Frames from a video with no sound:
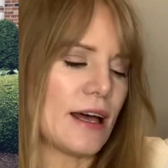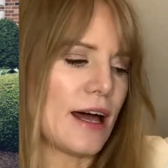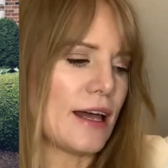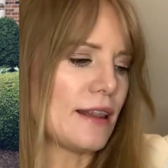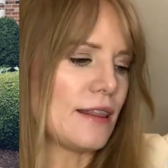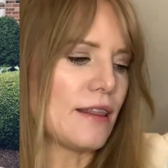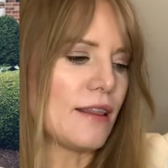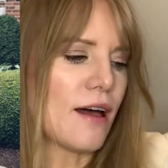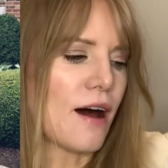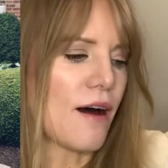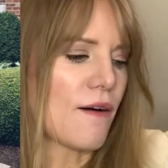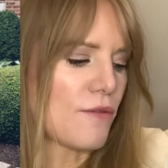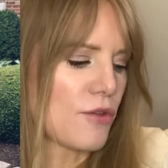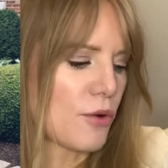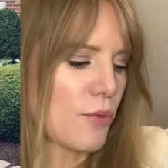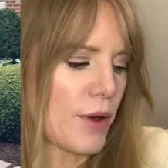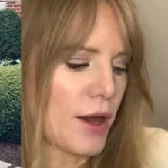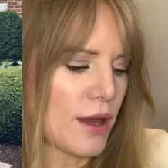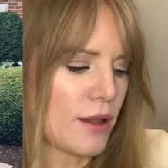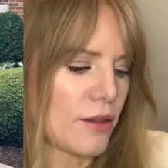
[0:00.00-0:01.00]
love the
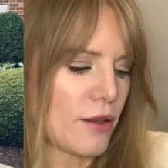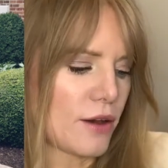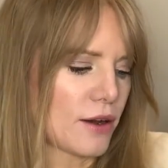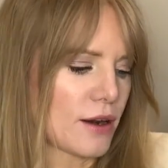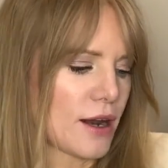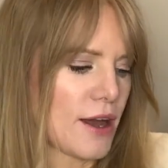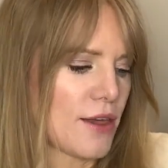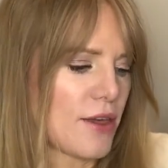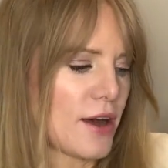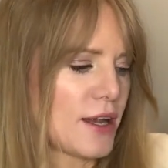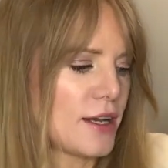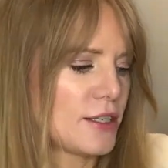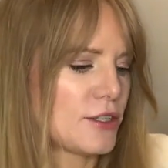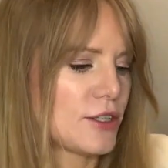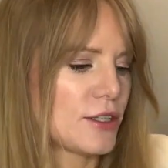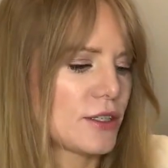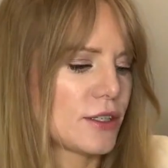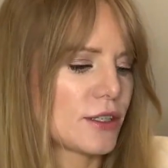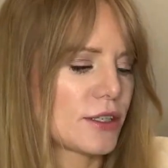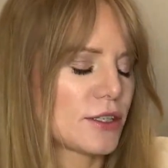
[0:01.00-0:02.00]
way it looked. I thought it
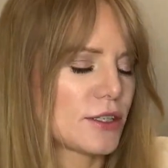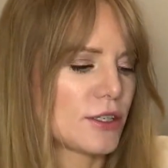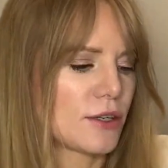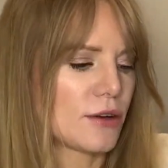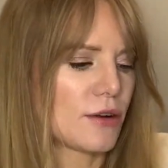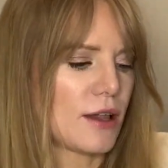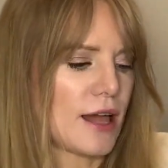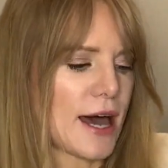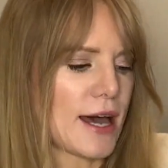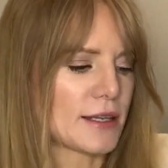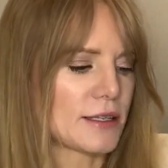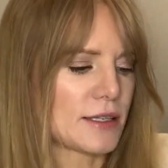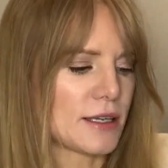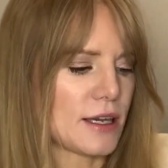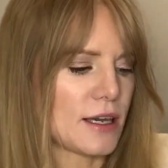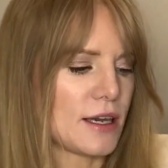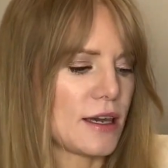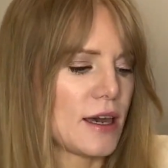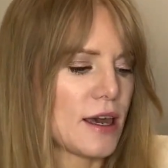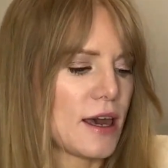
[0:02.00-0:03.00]
just looked so
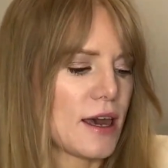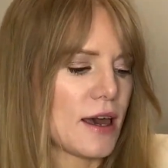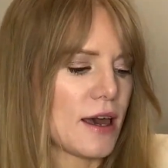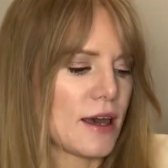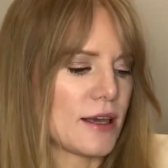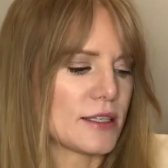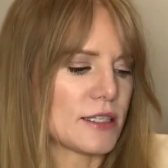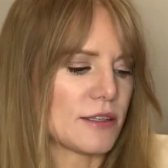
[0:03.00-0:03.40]
classy and